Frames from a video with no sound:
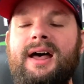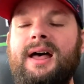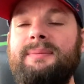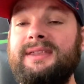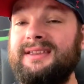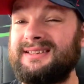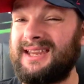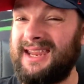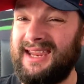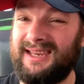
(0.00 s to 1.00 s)
because
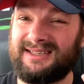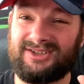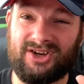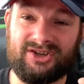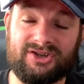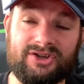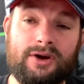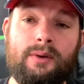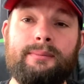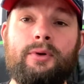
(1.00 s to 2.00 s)
it is just
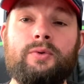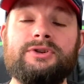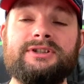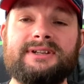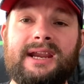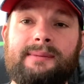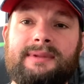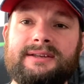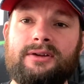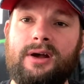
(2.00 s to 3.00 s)
so important to keep
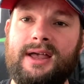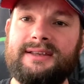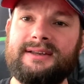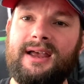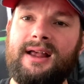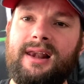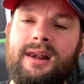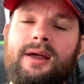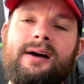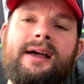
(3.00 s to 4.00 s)
these guys
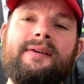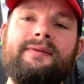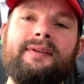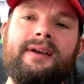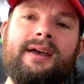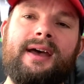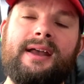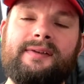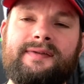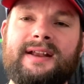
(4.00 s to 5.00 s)
alive
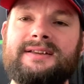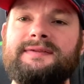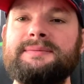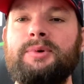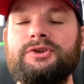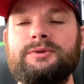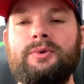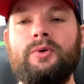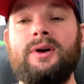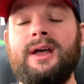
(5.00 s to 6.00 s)
and effective as
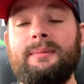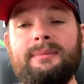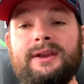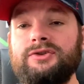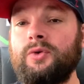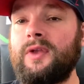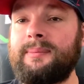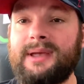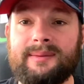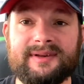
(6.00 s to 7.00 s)
possible. Make sure they're
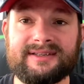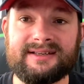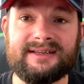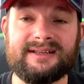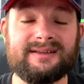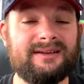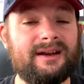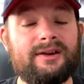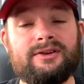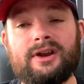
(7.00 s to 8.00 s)
babysitted.
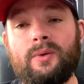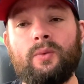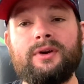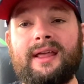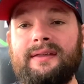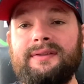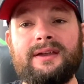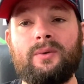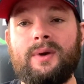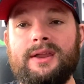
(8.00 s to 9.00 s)
You don't want that
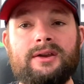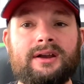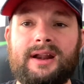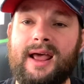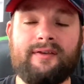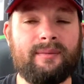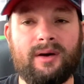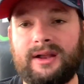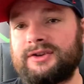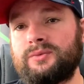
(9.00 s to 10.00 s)
thing where you're going to have a
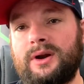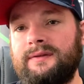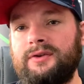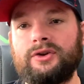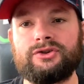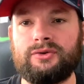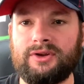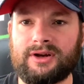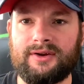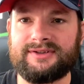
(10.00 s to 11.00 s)
-1 if you're not shooting
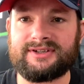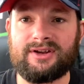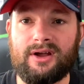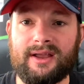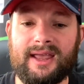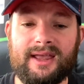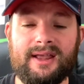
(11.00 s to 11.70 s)
the closest target.